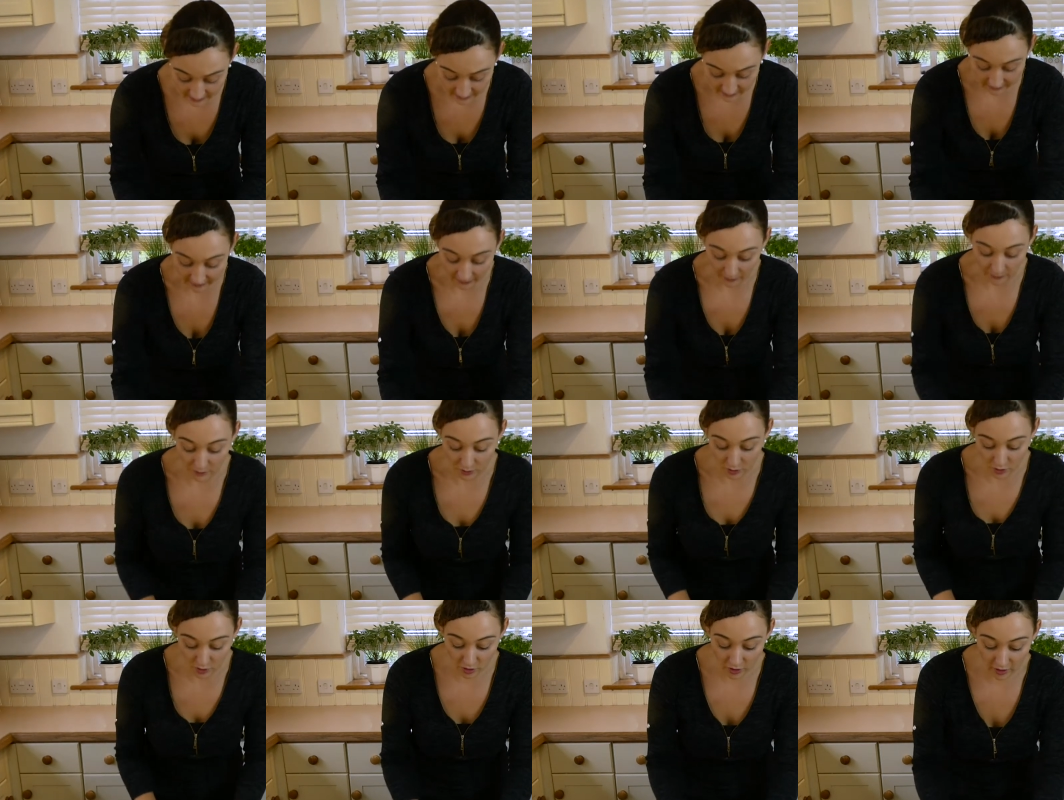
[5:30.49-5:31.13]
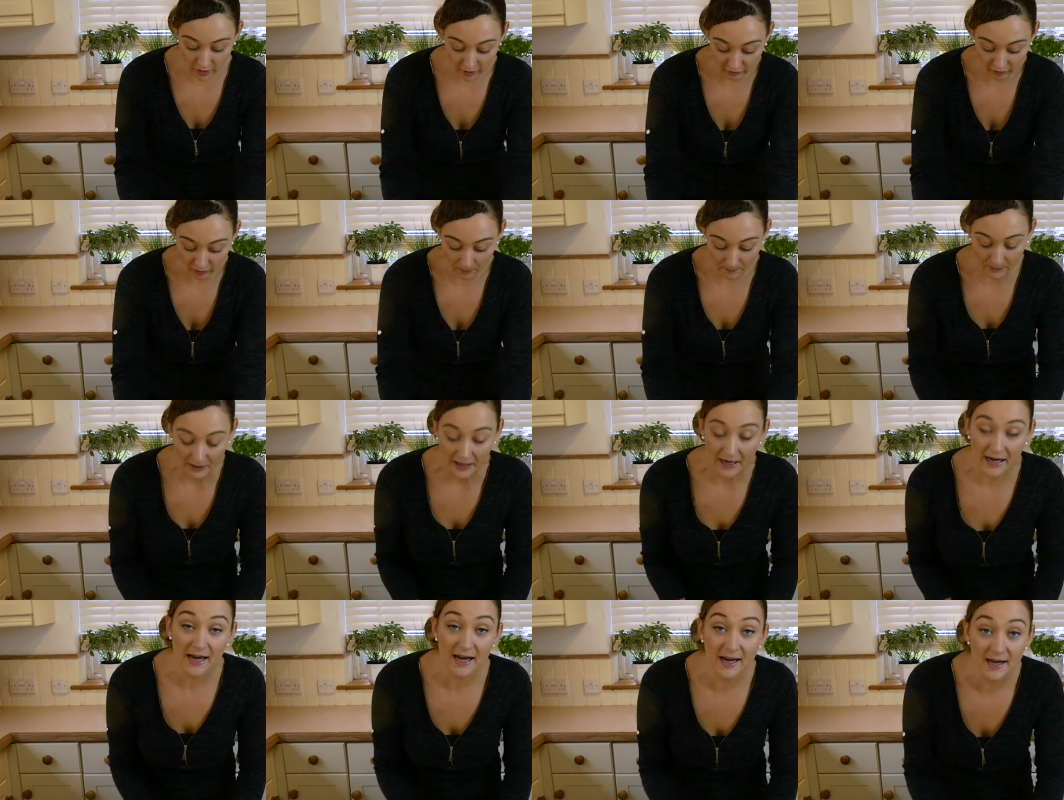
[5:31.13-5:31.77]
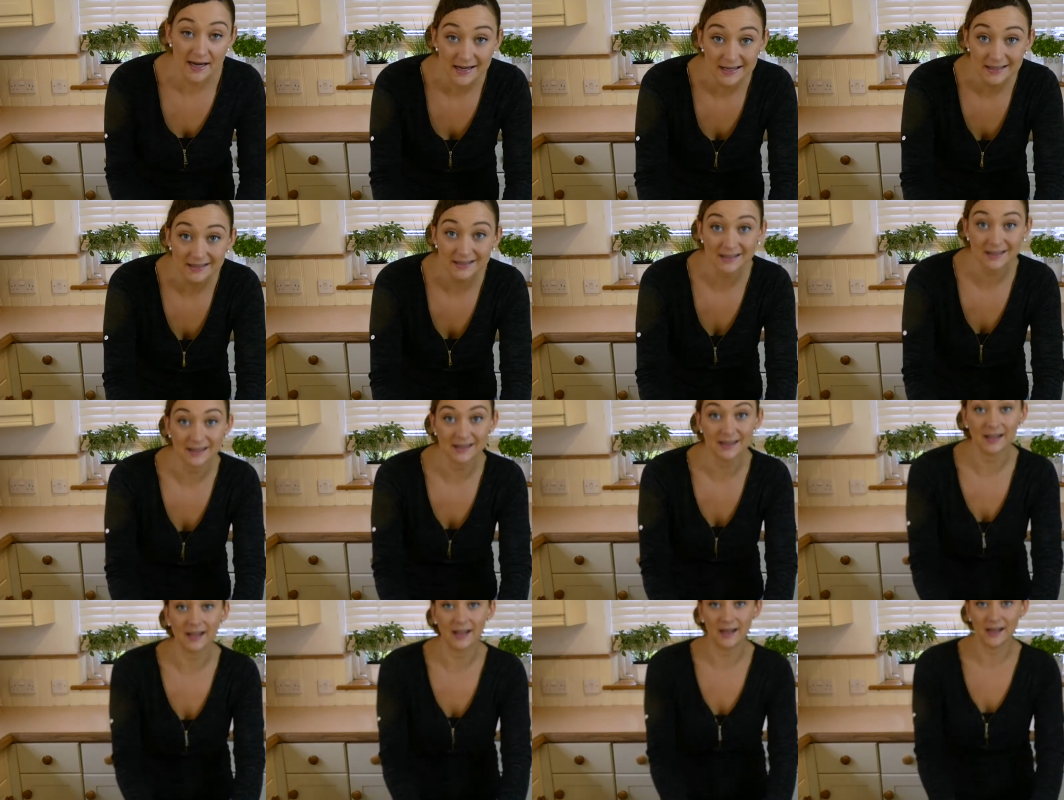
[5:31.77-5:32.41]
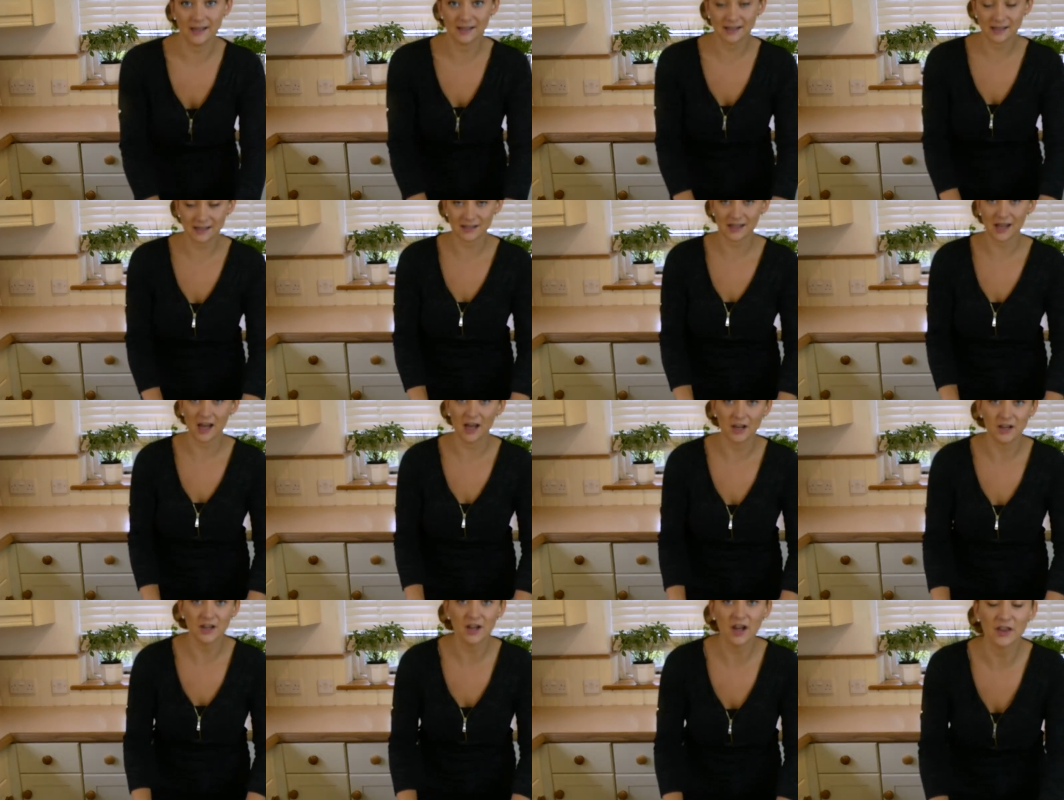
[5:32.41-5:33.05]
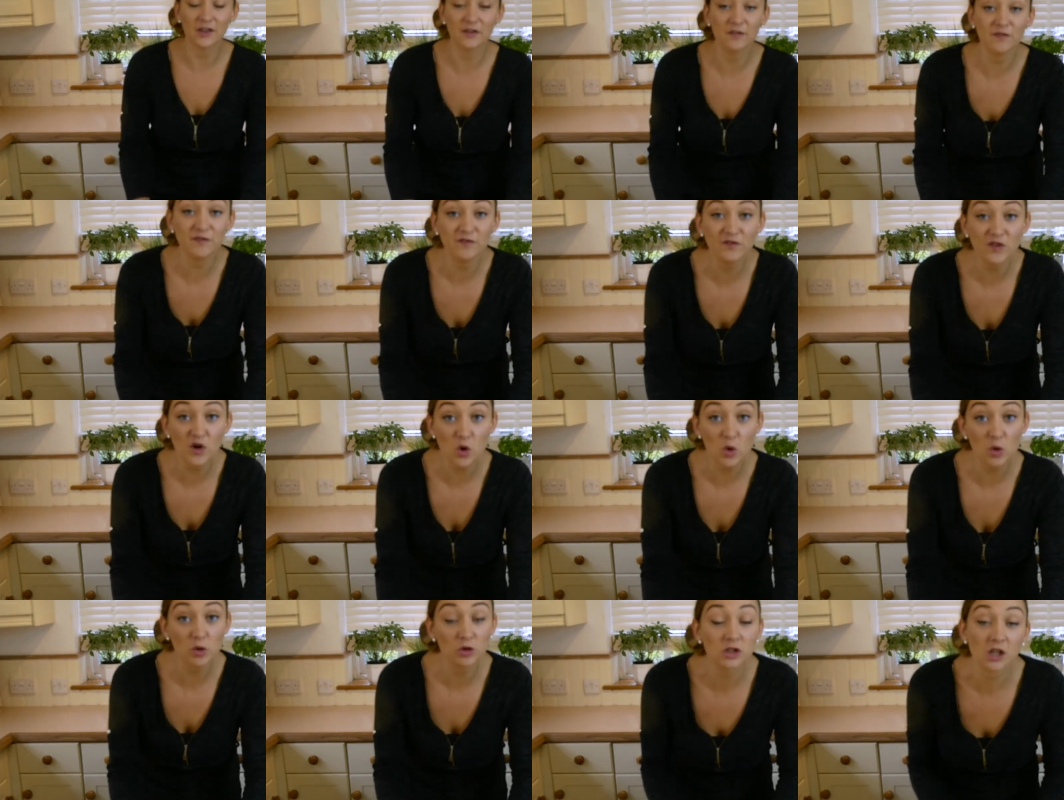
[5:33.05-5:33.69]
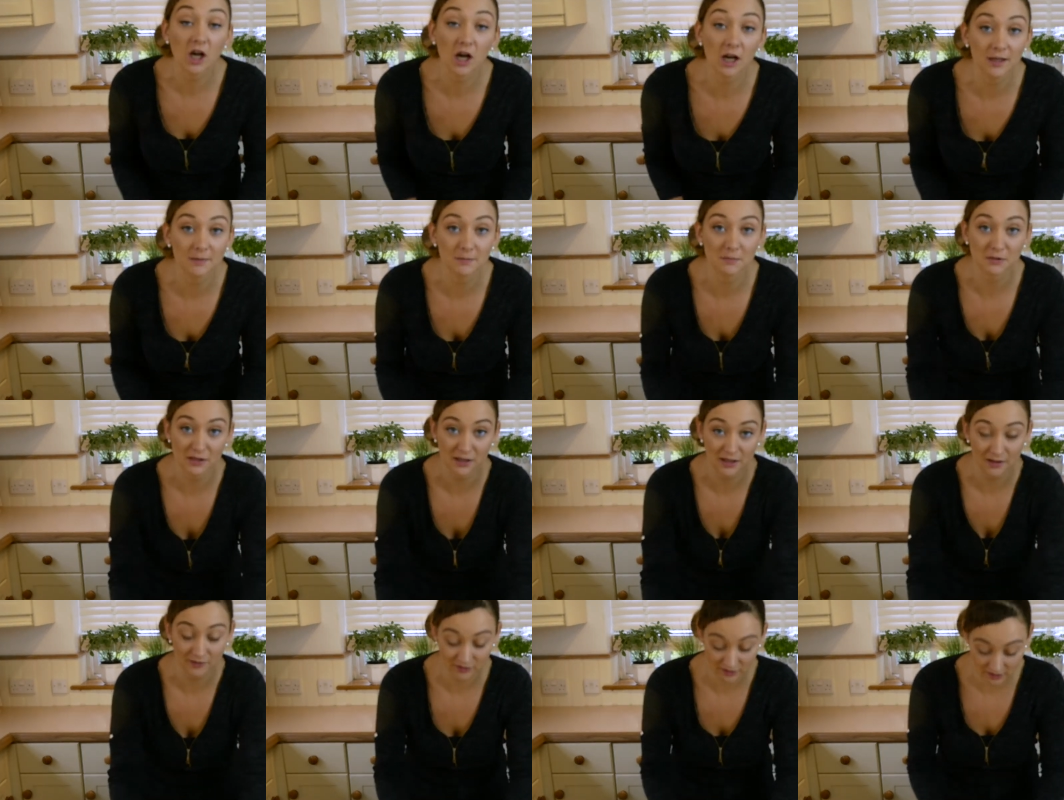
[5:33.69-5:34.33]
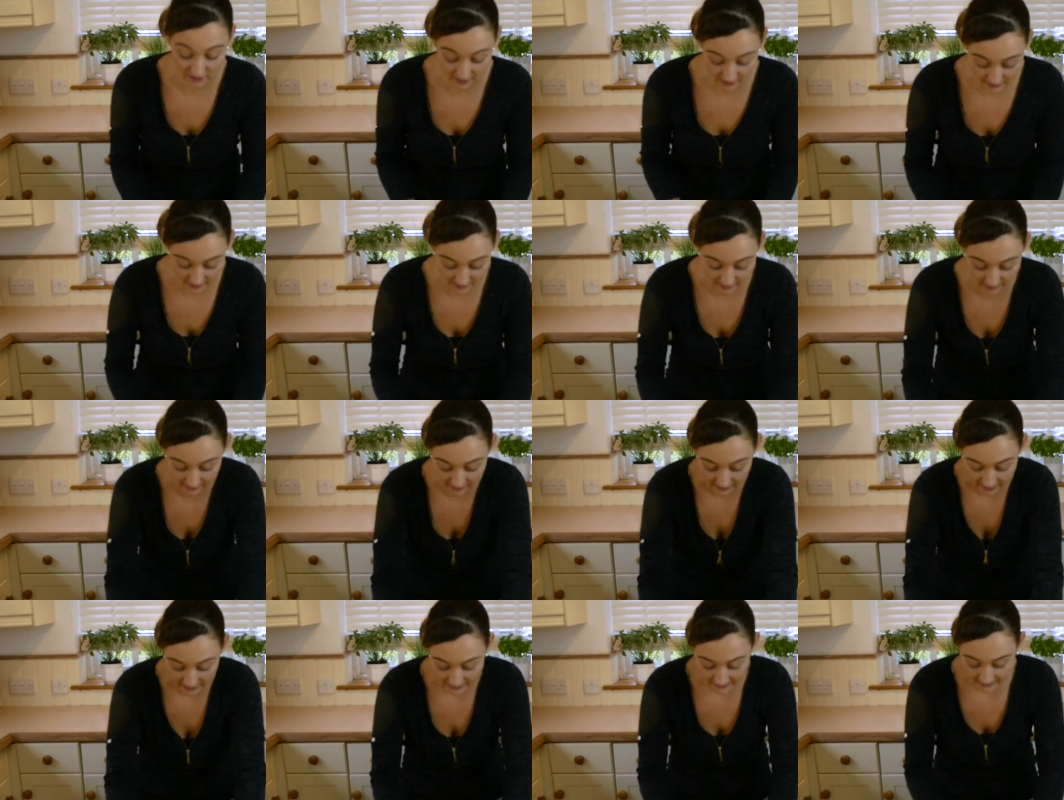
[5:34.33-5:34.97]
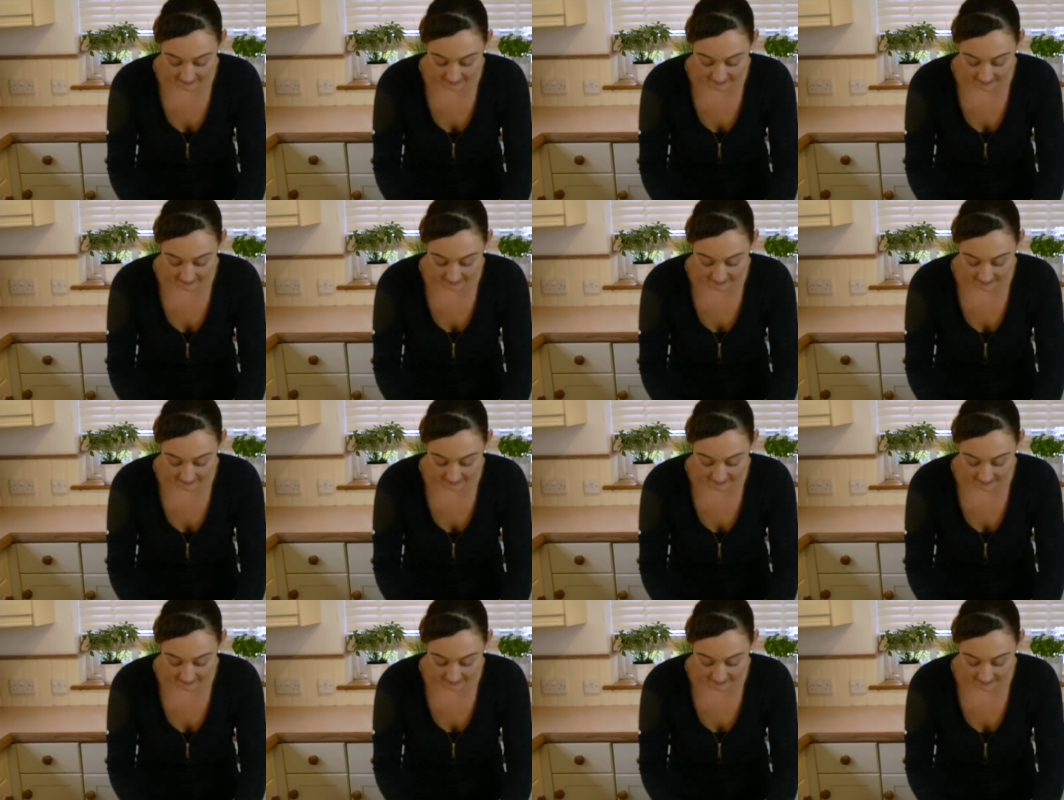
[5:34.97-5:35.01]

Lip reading: Now you're going to repeat this another 4 times after this,